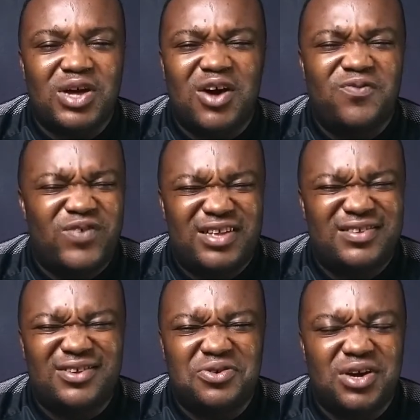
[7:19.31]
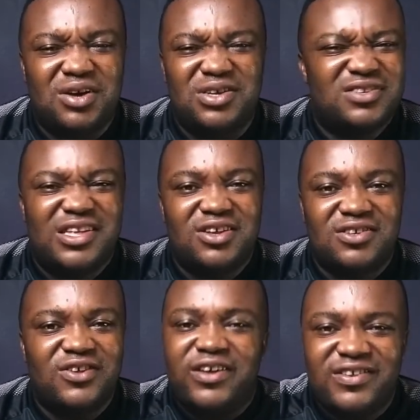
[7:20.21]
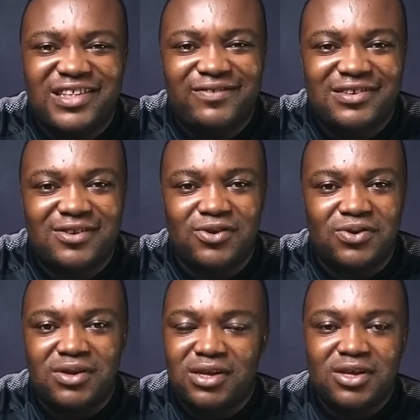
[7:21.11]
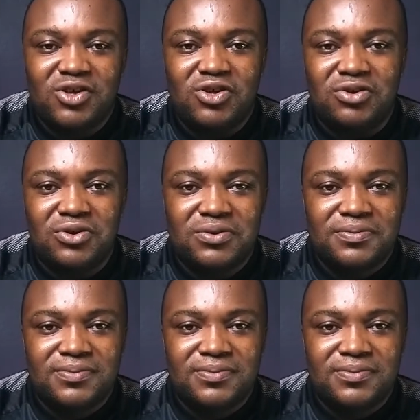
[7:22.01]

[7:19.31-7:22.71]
how fast or how it's never slow, you know.